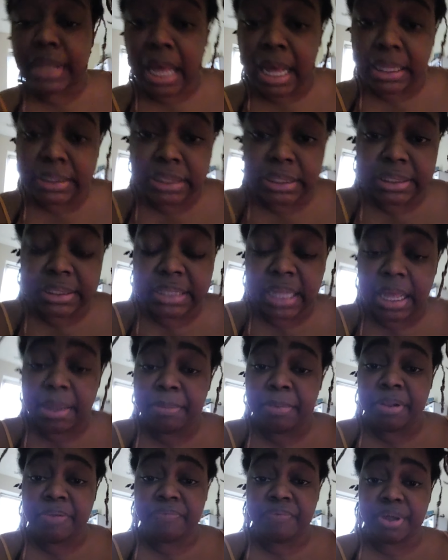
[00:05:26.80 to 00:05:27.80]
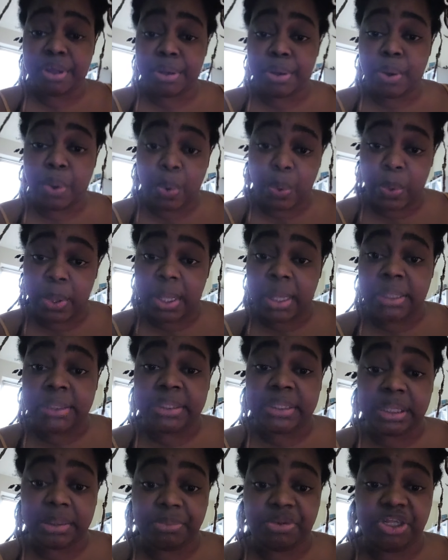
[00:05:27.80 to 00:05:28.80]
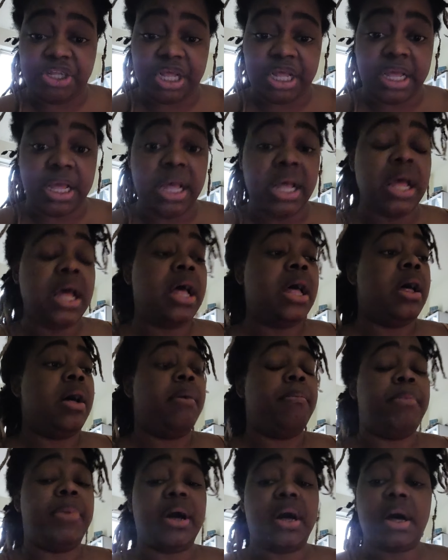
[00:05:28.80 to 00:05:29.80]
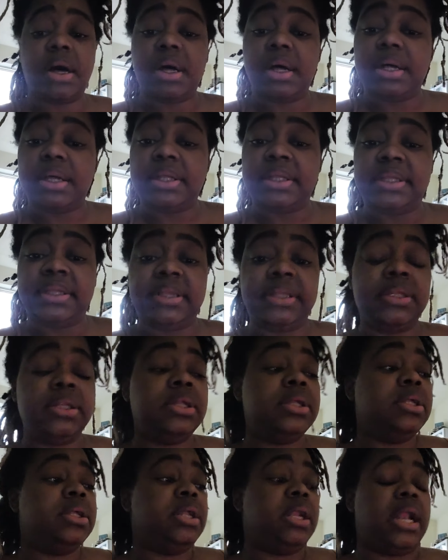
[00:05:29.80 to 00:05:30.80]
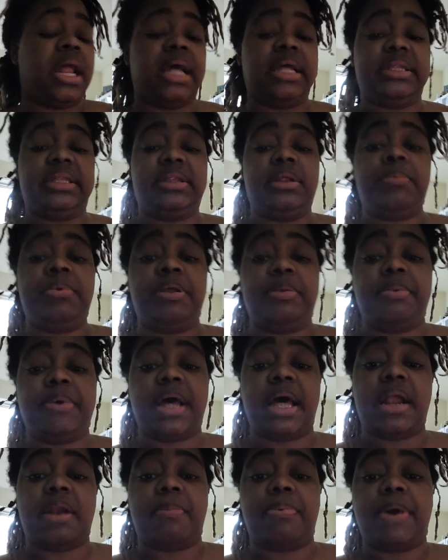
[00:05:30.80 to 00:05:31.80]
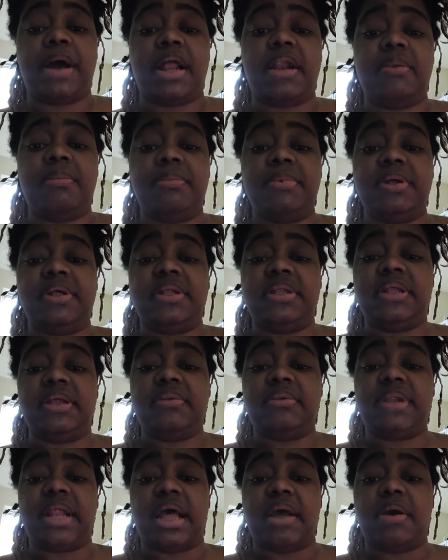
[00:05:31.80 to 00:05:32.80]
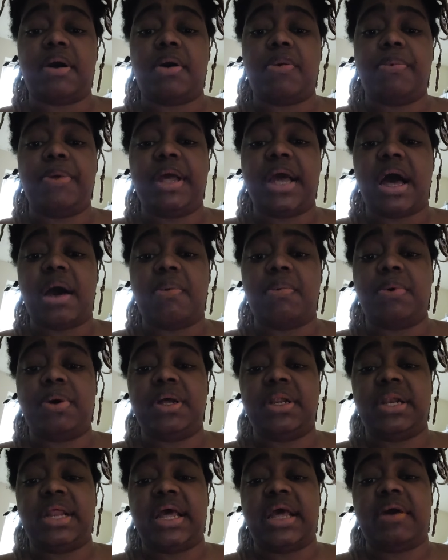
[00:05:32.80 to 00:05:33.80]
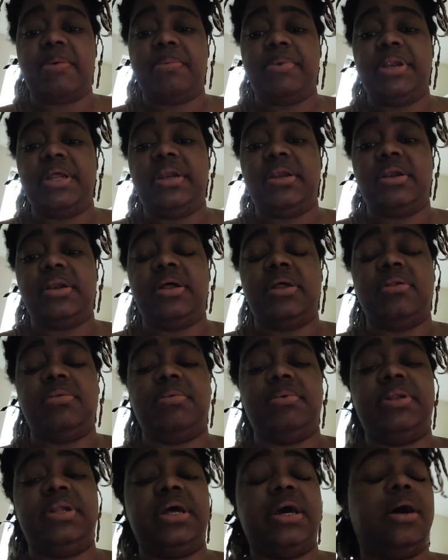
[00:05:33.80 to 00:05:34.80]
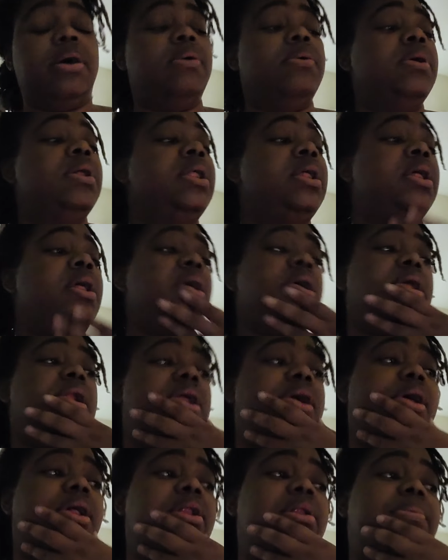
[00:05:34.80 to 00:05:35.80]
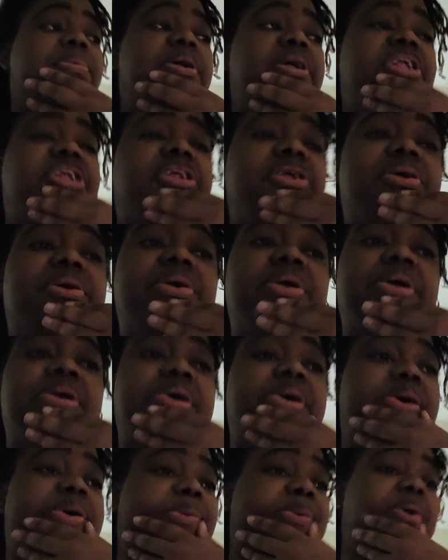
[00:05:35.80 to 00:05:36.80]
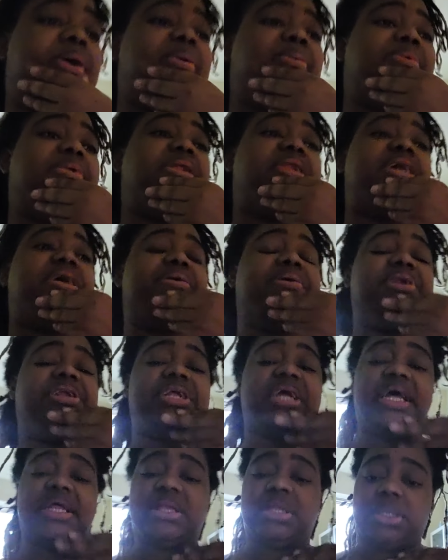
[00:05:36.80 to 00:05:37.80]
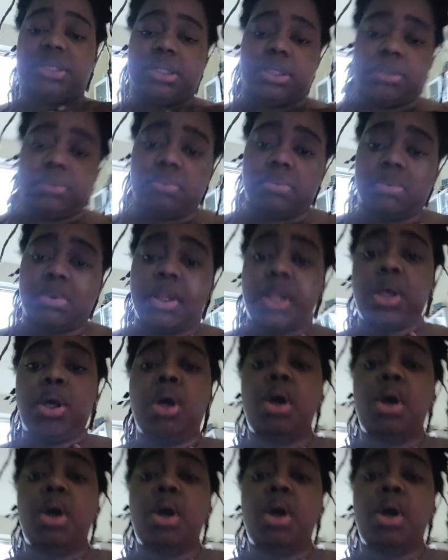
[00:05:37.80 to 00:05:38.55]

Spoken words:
sides of the same motherfucking coin or some shit. Because, like, some people got a problem because they was like, oh, we got one down, we need another one to go. In the other picture, one was Derrick Jaxn, the other one